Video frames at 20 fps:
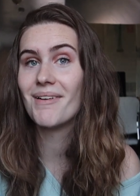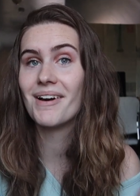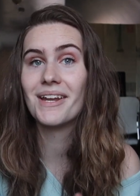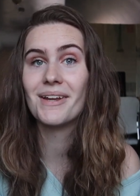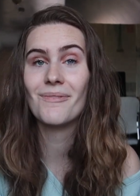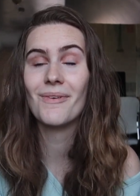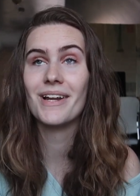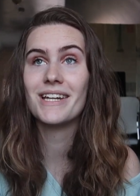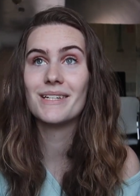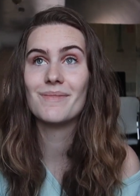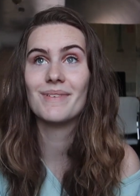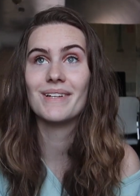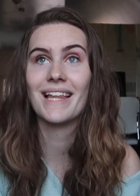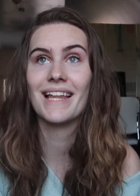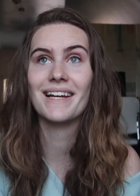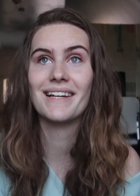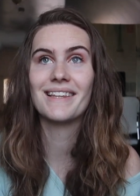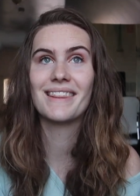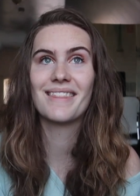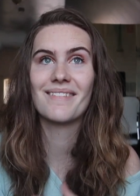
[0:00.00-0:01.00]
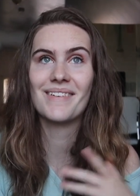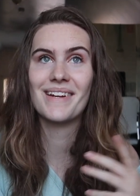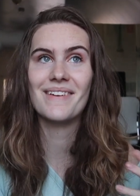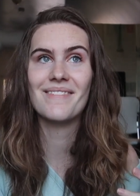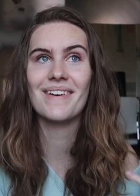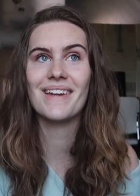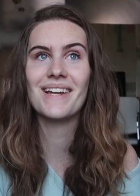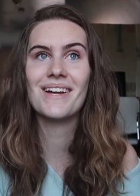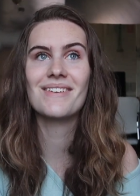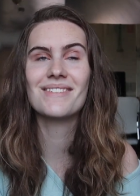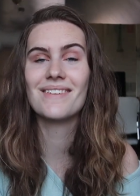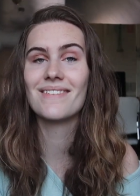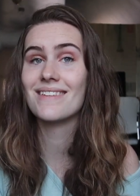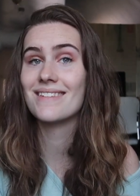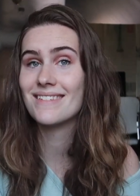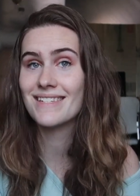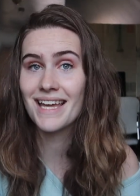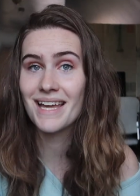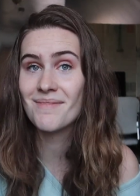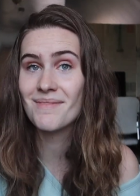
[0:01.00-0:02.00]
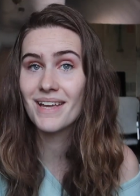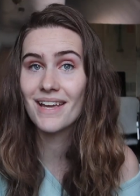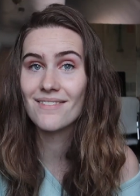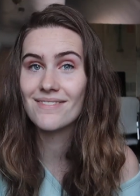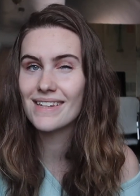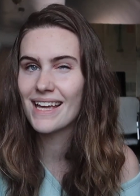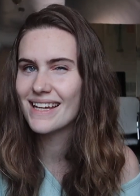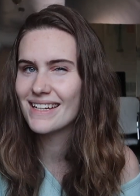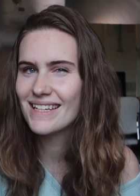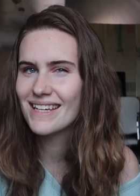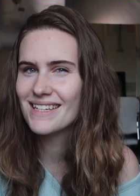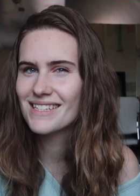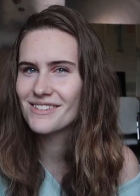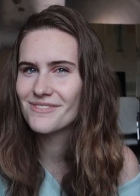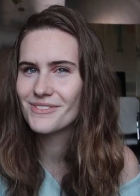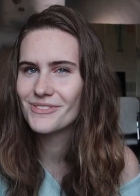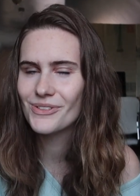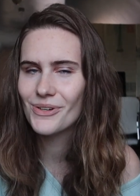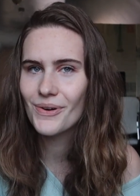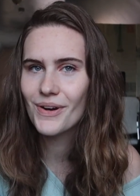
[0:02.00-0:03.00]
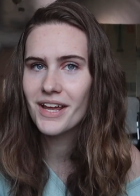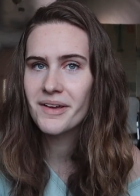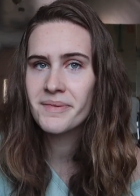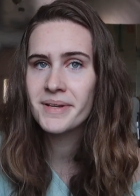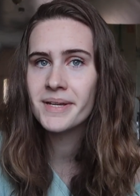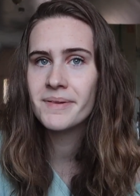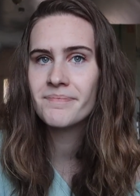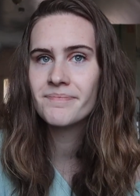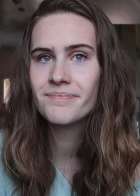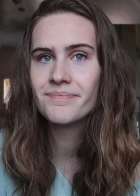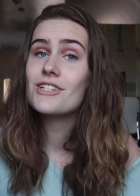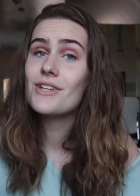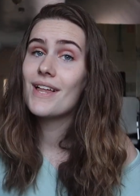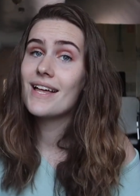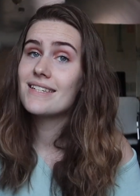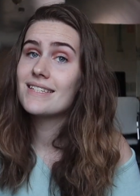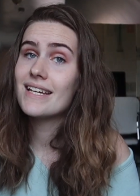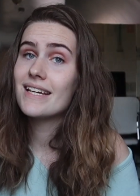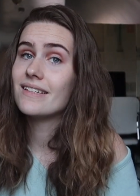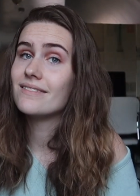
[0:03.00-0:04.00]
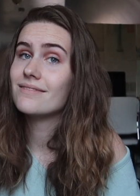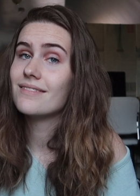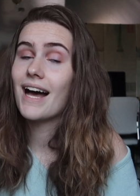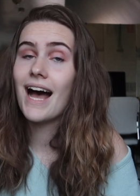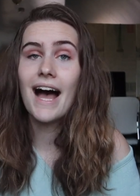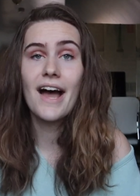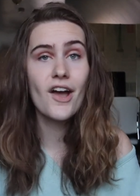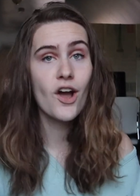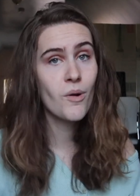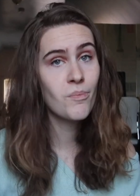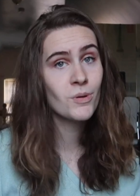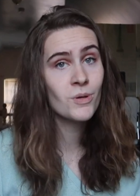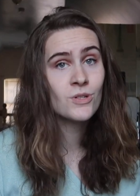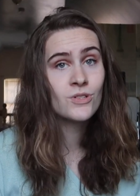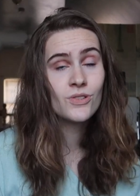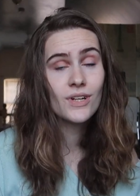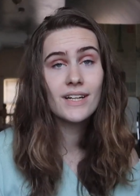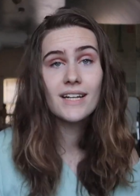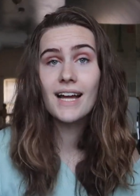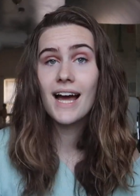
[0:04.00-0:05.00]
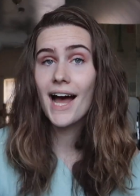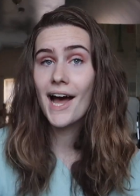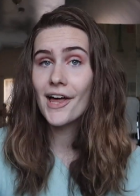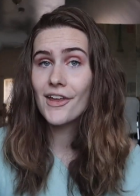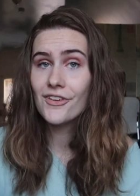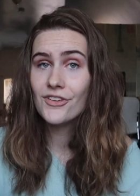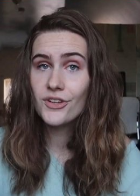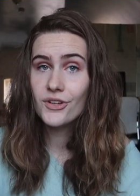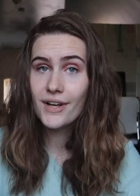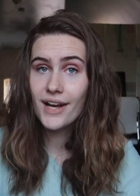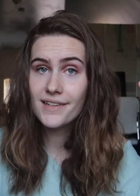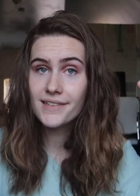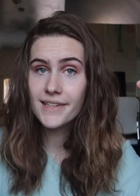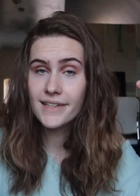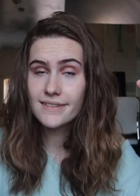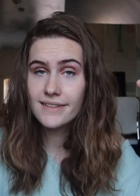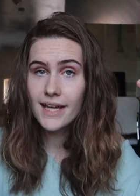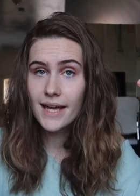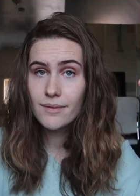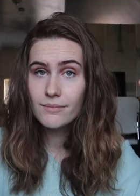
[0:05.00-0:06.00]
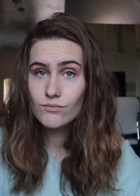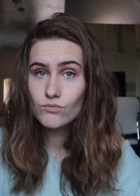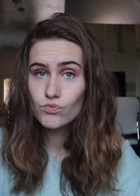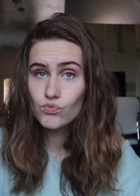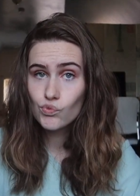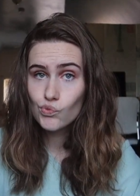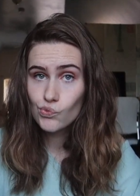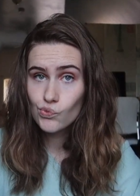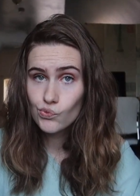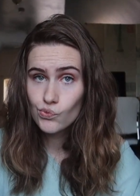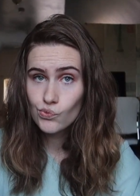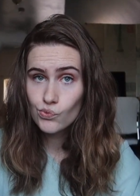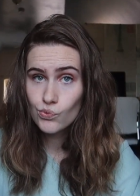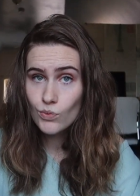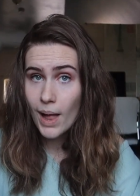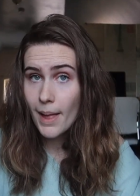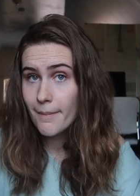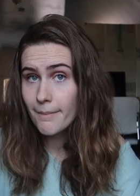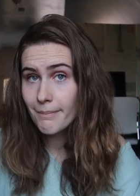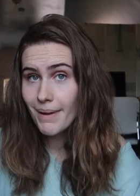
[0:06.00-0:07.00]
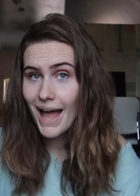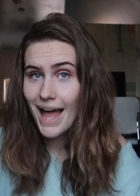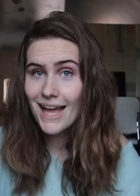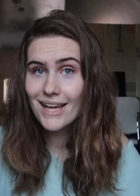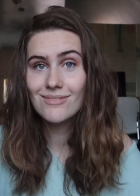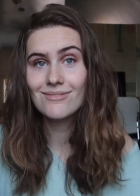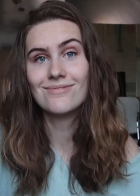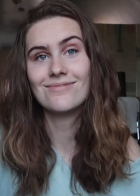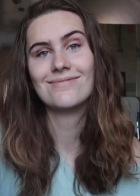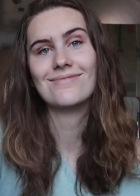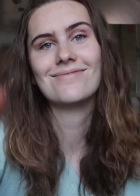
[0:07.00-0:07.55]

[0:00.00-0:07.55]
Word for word: I didn't want it to be like 3 videos of the same gift ideas, if you know what I mean. So that's it. I hope you enjoyed. I'll see you guys next time. Bye.